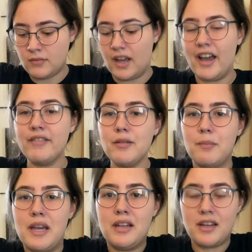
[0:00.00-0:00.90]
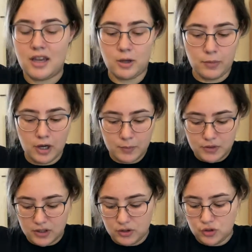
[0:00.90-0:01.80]
I haven't made cake
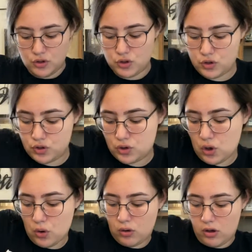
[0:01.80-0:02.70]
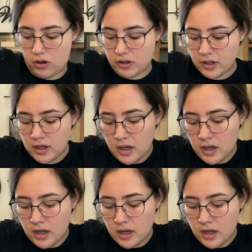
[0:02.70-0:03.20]
pops in so long.